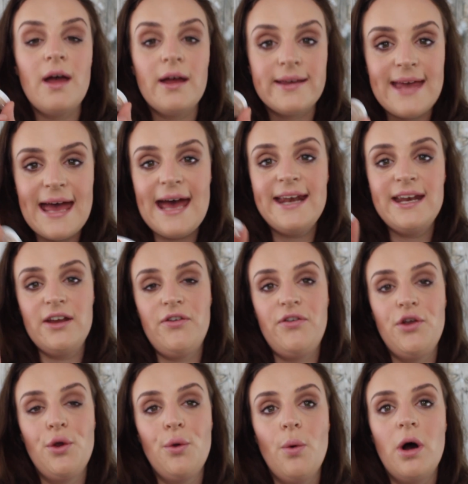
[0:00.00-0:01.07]
Again,
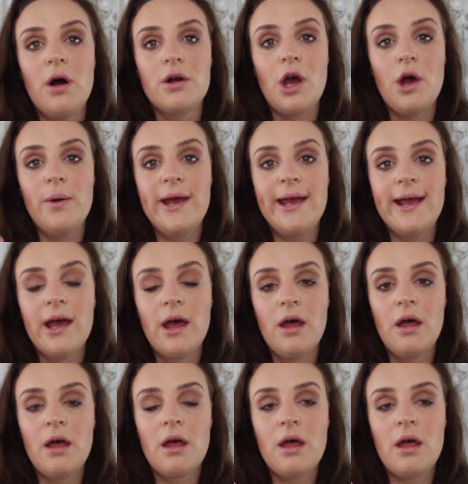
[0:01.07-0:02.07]
if you are going